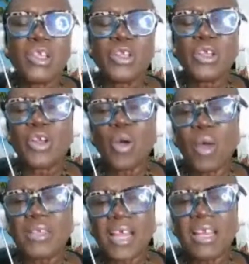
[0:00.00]
You know
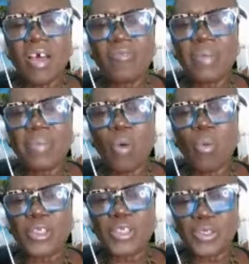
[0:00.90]
what I love about
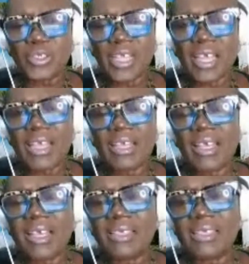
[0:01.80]
what you're saying
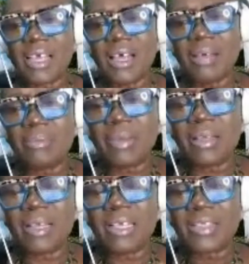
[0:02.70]
is
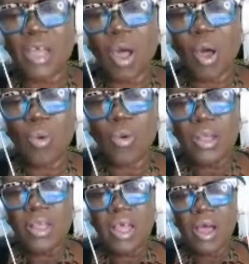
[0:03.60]
how
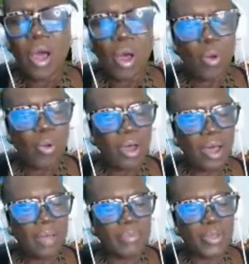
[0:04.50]

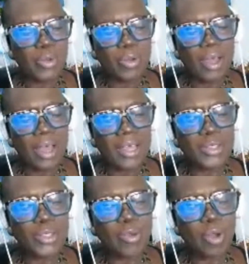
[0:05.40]
you
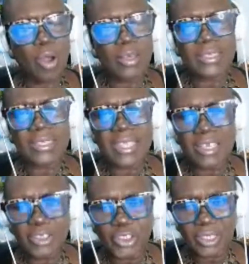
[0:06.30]
guys, you call it
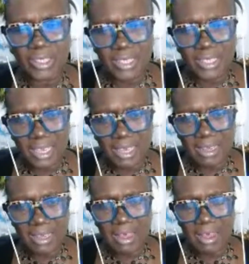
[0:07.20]
synergistic
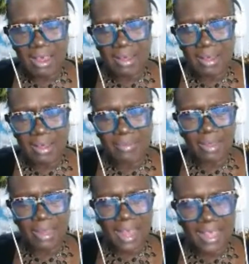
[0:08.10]

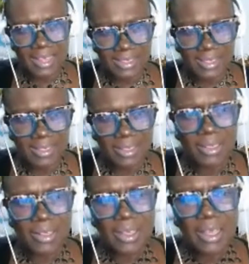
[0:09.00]
alliance.
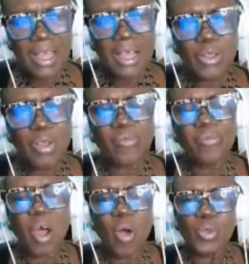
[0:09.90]
Mm-hmm. You
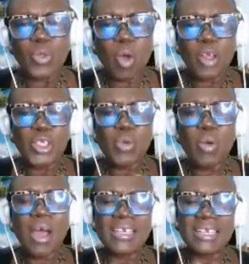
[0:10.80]
found what you
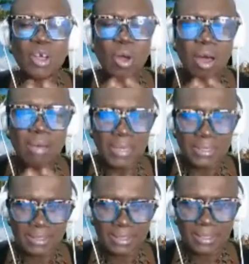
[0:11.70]
had in
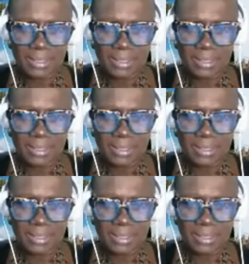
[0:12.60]
common.